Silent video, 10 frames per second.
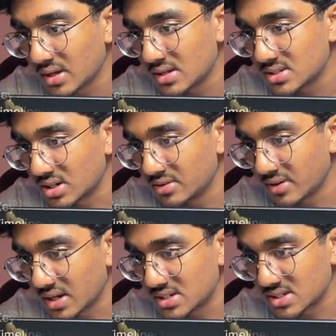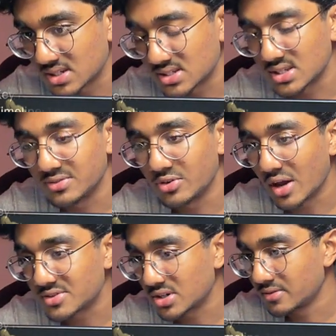Certifications, if you
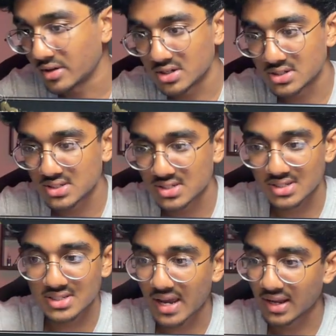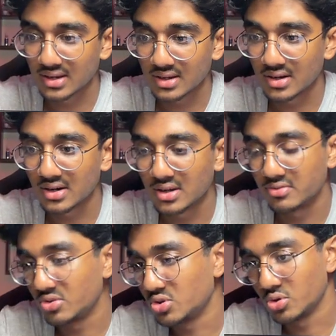have certifications, just add it here.
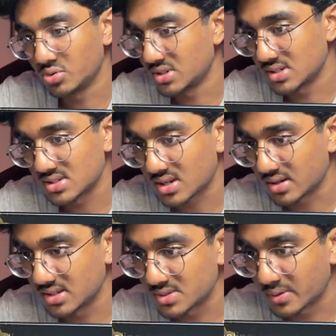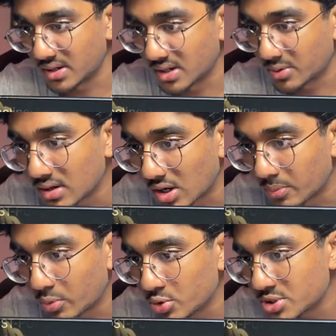If you don't, just cut this part out. Now
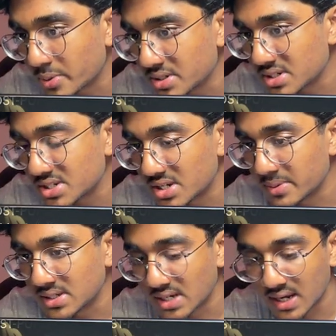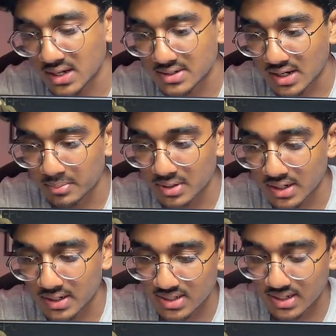post purchase shipping
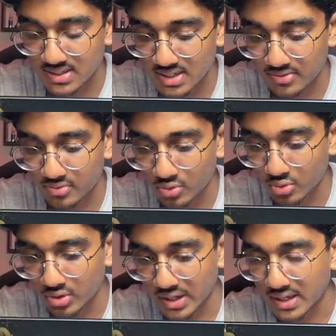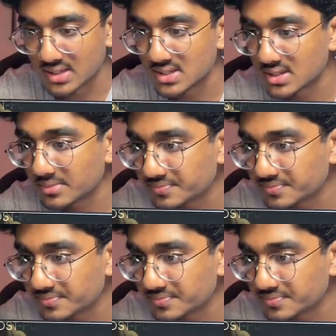timeline, let's say 4 days.